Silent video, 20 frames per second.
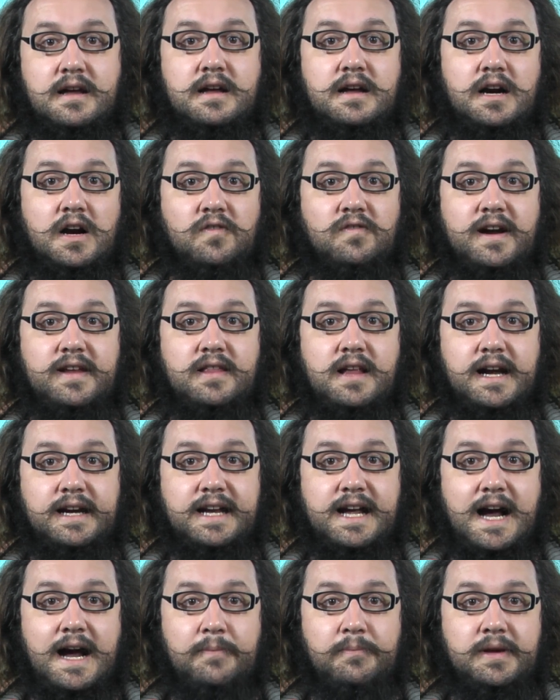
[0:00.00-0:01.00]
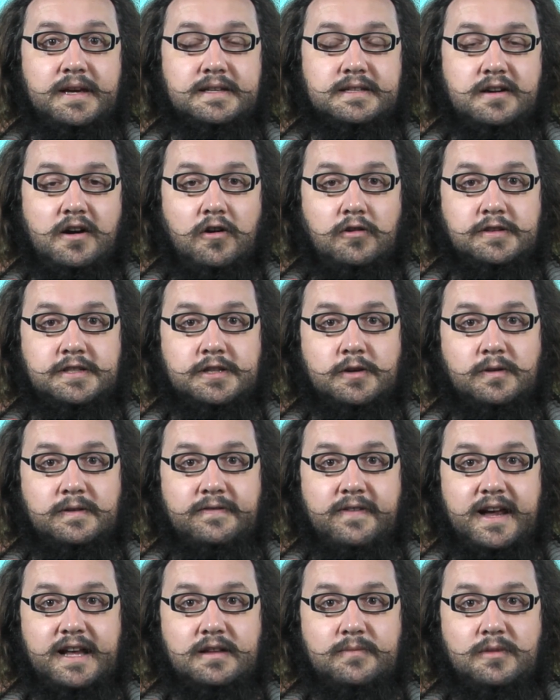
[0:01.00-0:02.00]
A redline copy is also
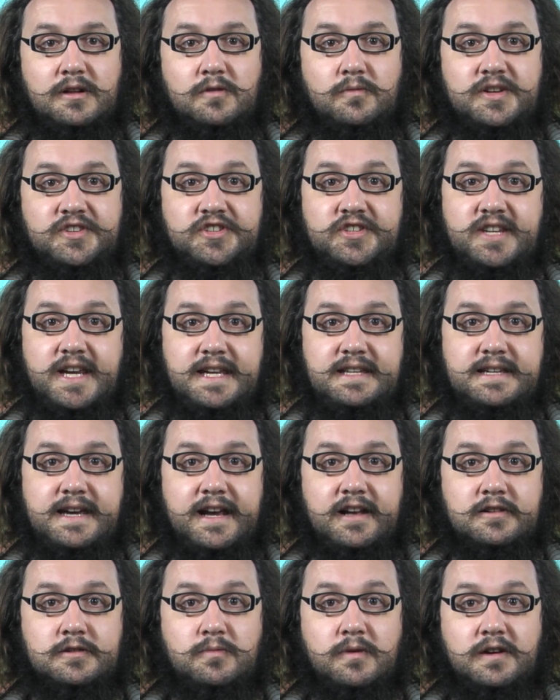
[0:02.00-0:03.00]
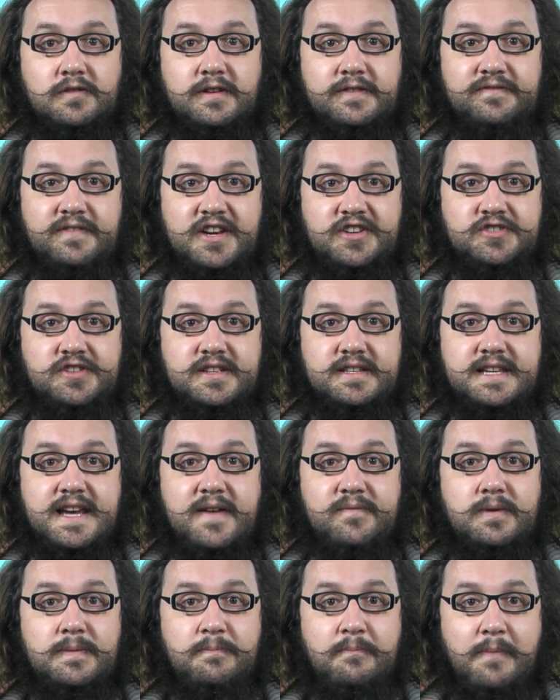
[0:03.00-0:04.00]
available, which details where revisions have
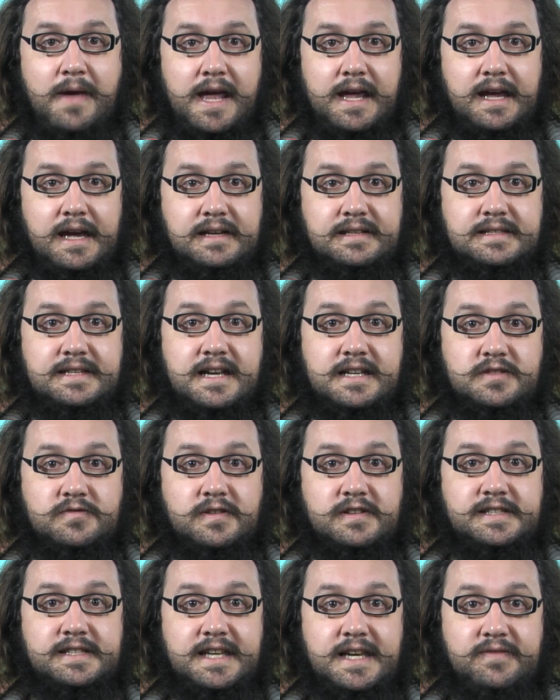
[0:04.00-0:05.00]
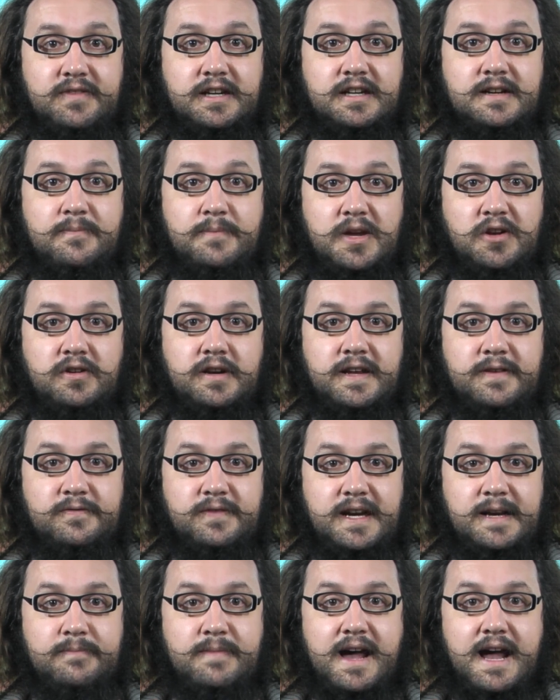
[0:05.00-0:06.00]
been made since receiving community
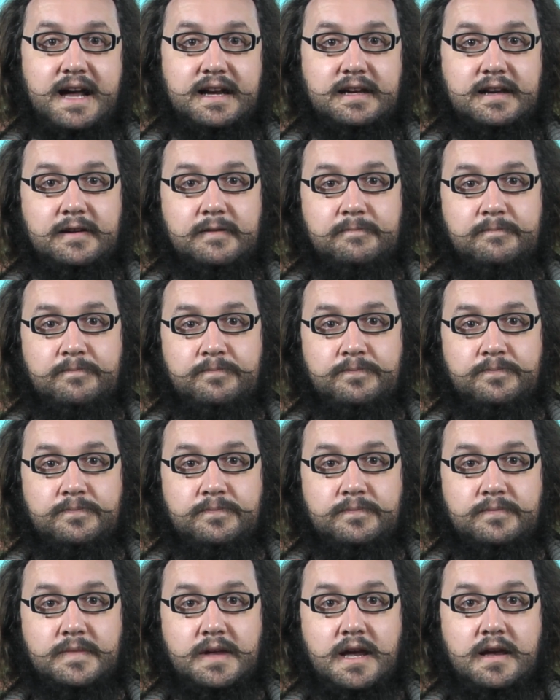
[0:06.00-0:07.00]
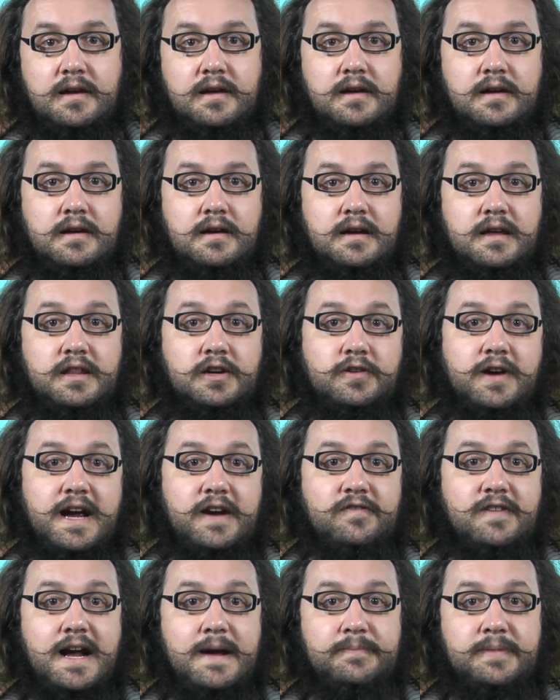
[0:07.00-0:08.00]
feedback. The Grand
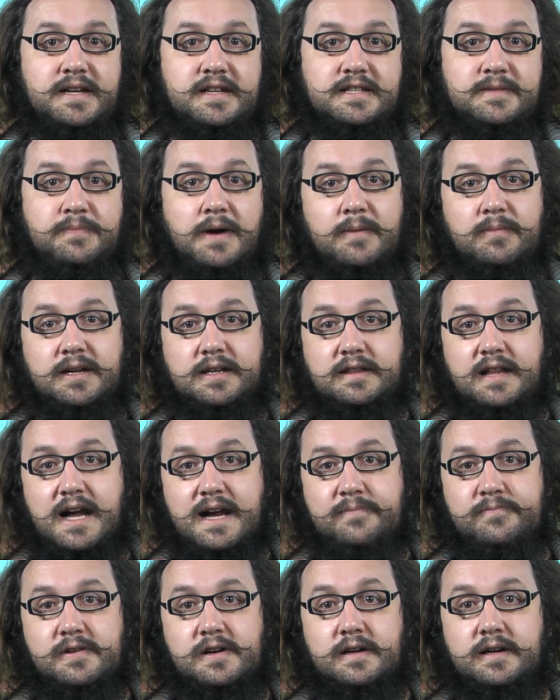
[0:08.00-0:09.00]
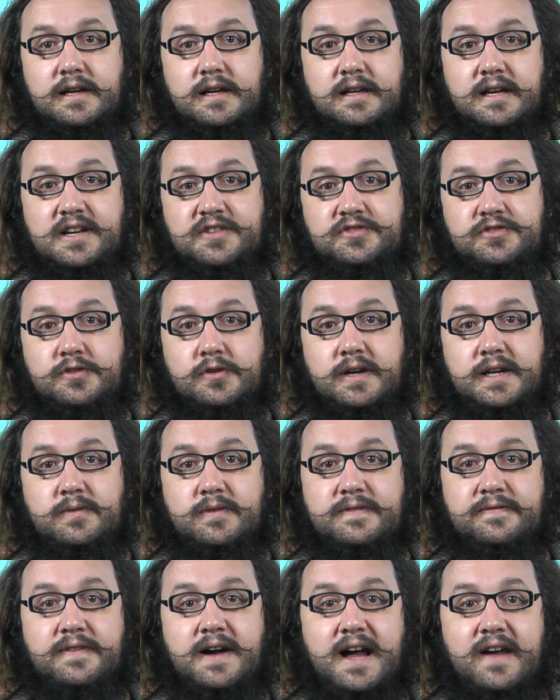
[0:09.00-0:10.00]
Rapids Public Library has joined with
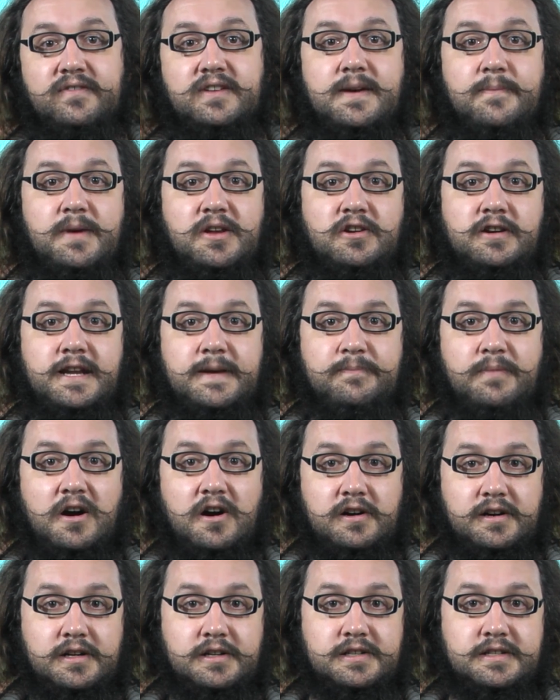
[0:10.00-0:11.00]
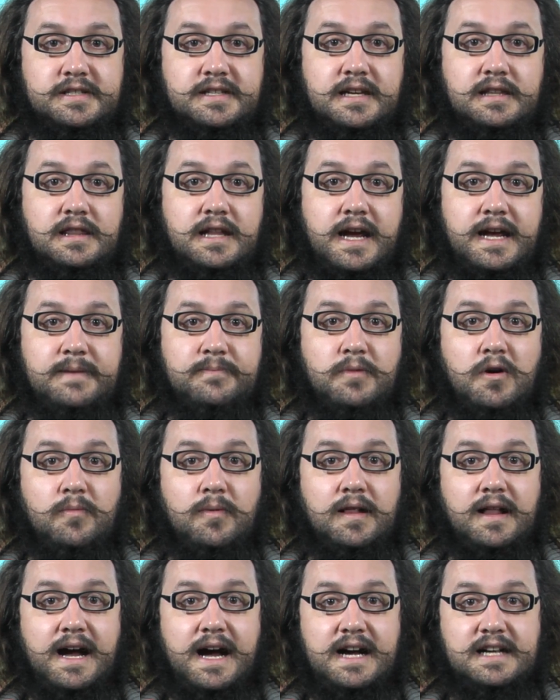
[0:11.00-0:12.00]
5 community partners to lend
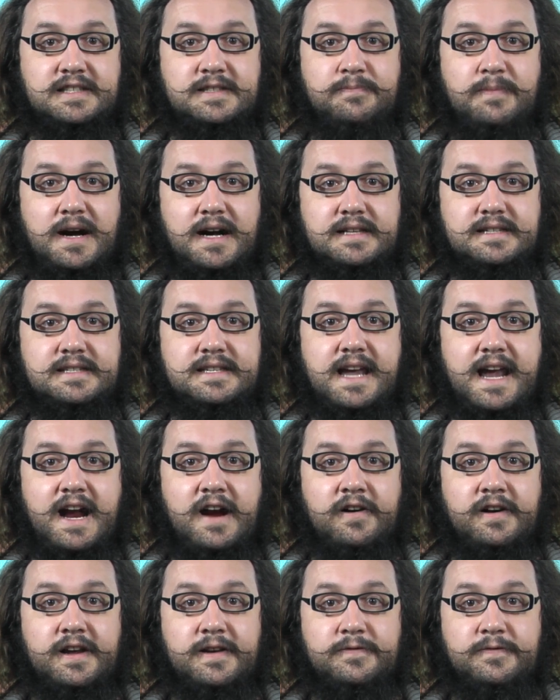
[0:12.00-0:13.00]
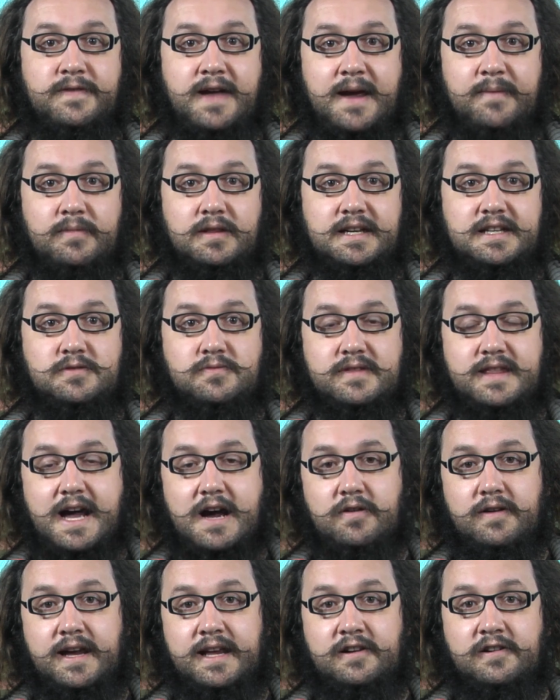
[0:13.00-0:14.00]
mobile hotspots to area families
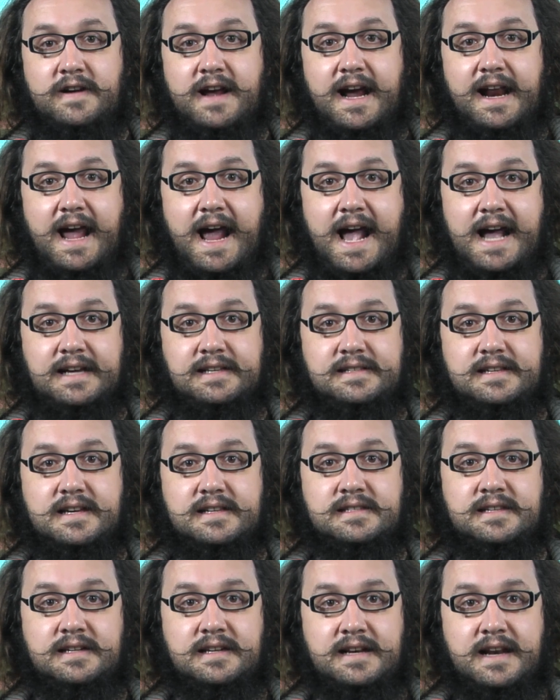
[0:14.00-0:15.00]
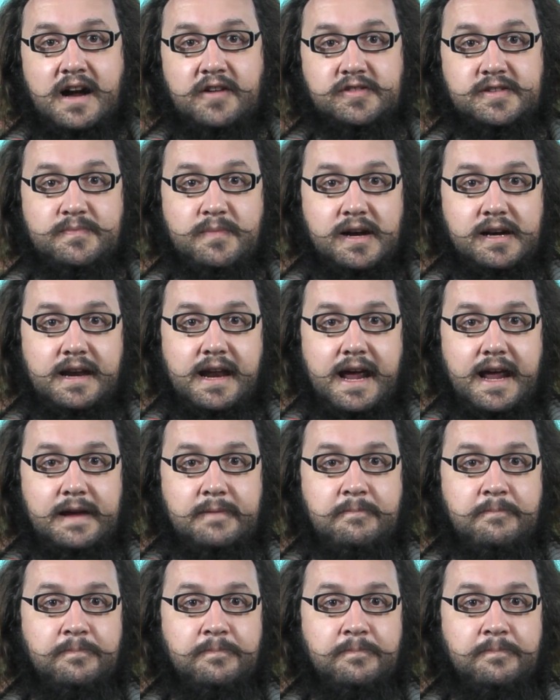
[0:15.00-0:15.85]
without internet access, it announced Monday.